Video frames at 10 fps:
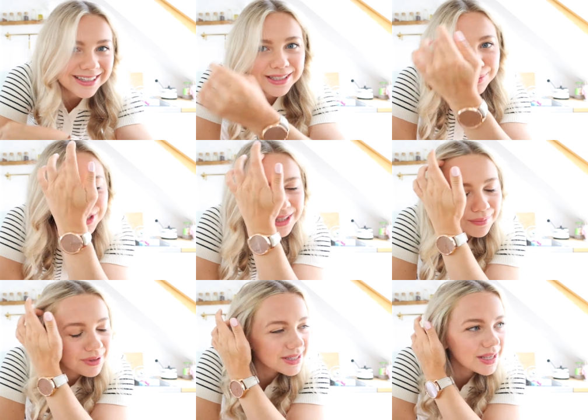stop doing
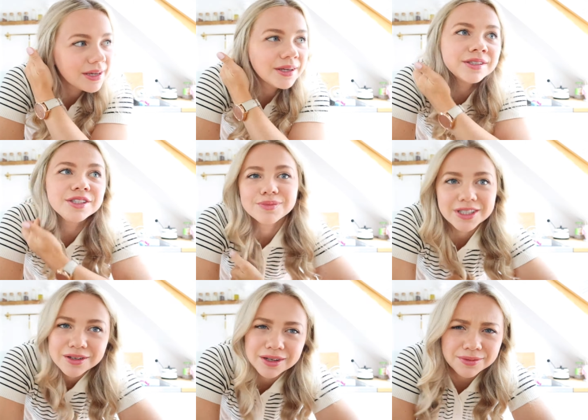that because I assume it's
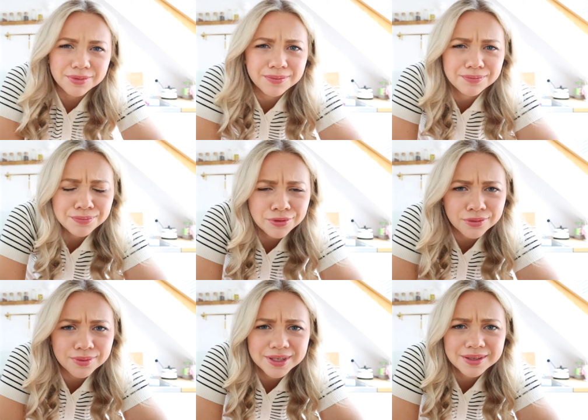gonna
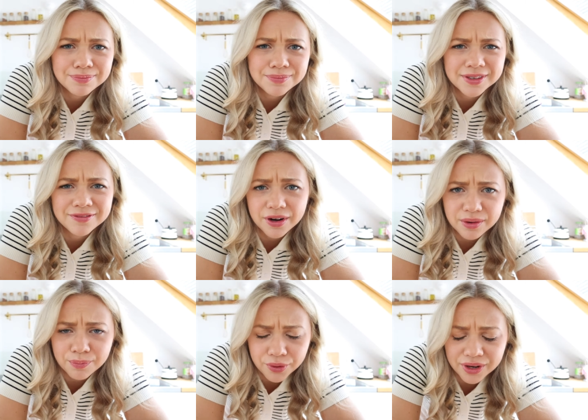probably be very
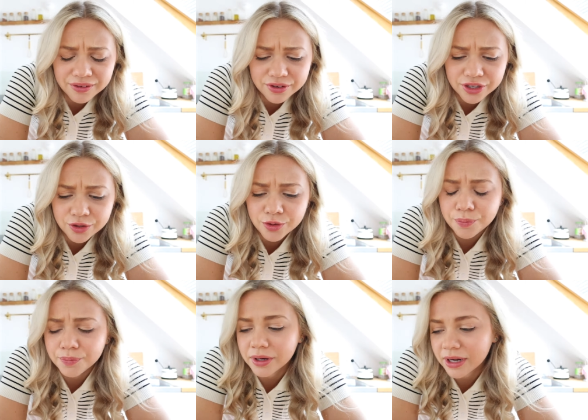boring for you.
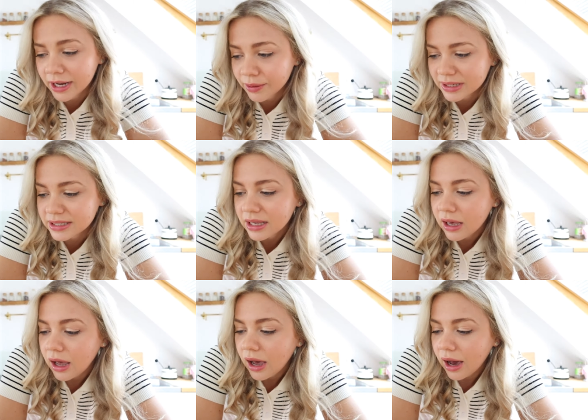But anyways,
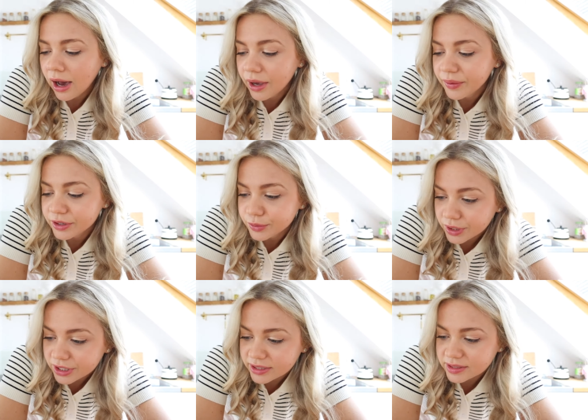I went to
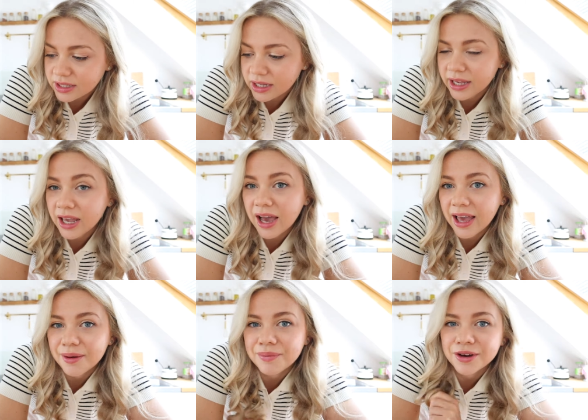work yesterday. I
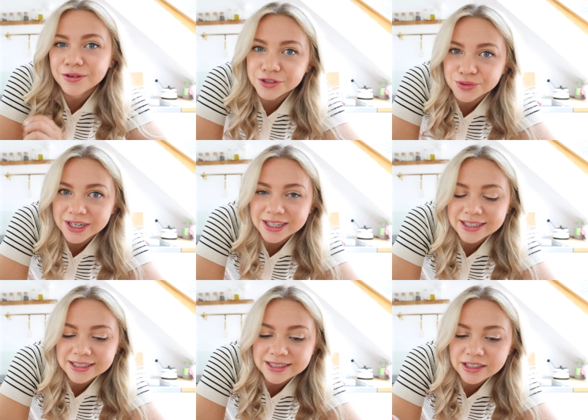had my horse riding
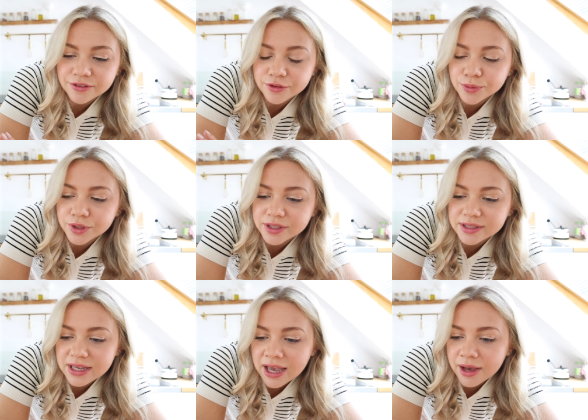lesson
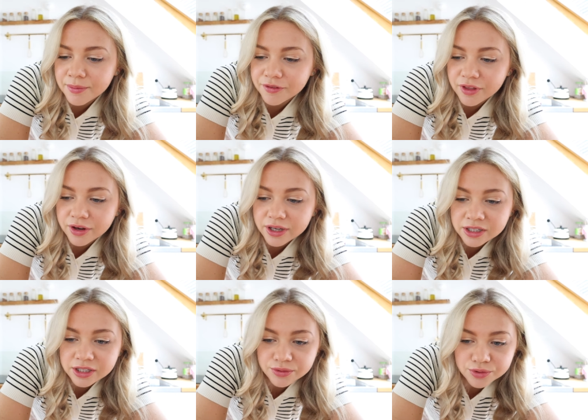afterwards. If there are
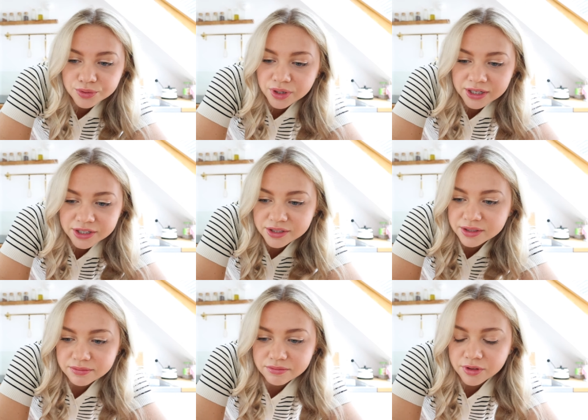any horse
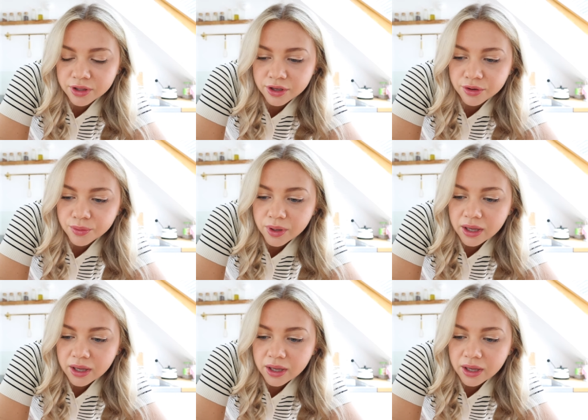riders with you,